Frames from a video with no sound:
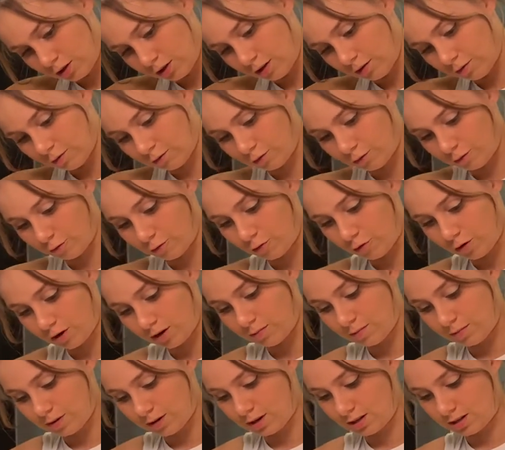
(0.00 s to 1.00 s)
it for 40
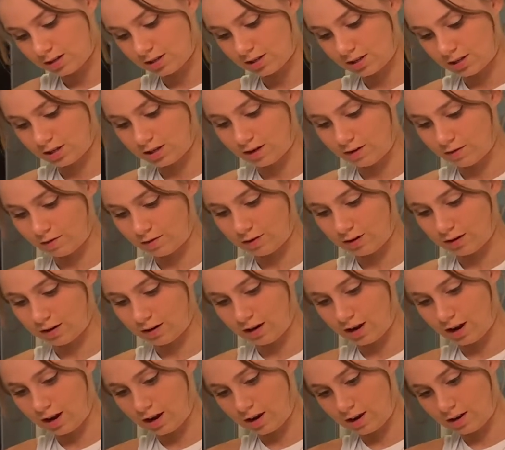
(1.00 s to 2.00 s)
minutes in the oven,
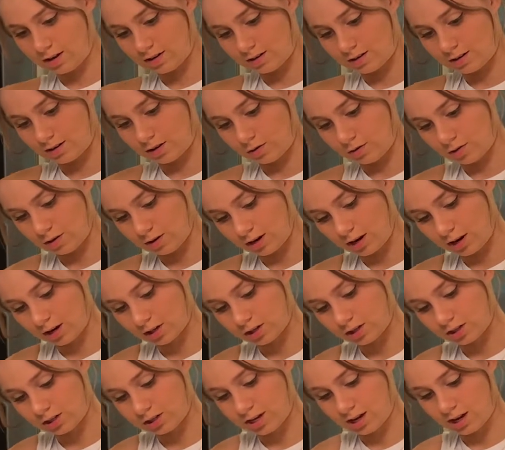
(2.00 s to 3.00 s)
and you can
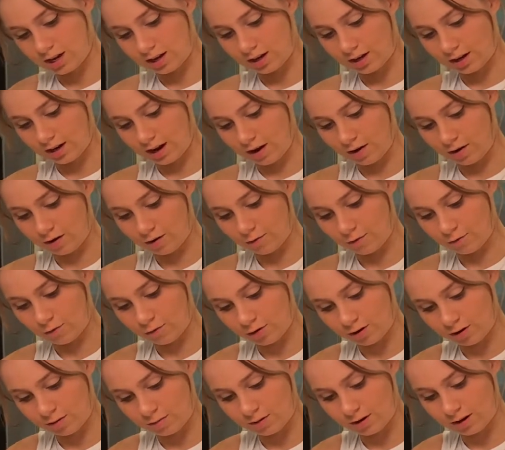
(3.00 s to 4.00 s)
actually take it out at
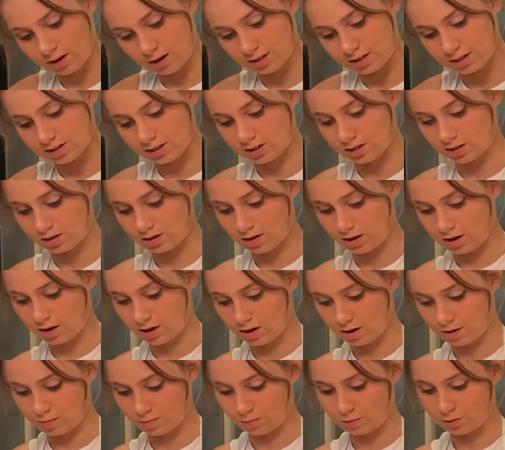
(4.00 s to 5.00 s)
40 minutes and
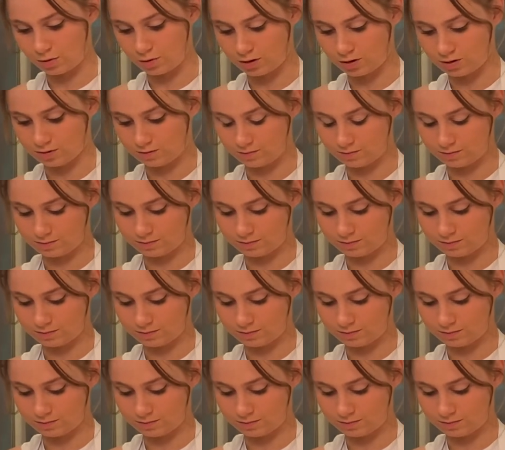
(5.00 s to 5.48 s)
put